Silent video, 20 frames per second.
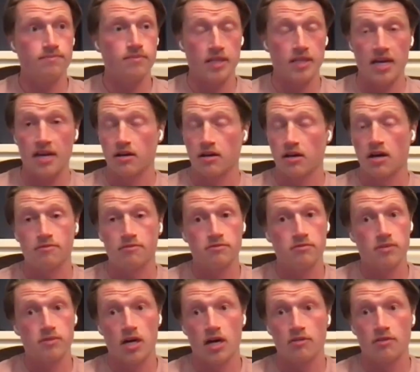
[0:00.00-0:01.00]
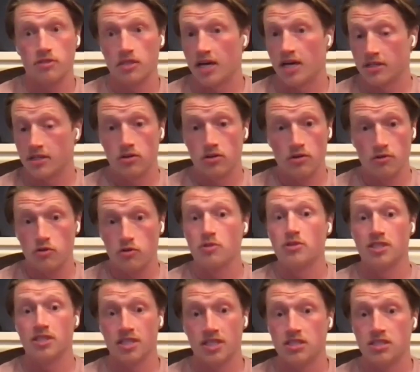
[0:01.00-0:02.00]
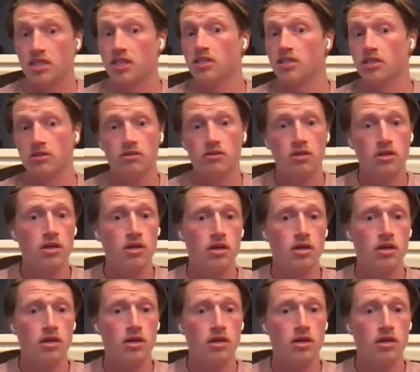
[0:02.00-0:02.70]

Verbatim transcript: yeah, after, after that, I don't know if you want me to continue.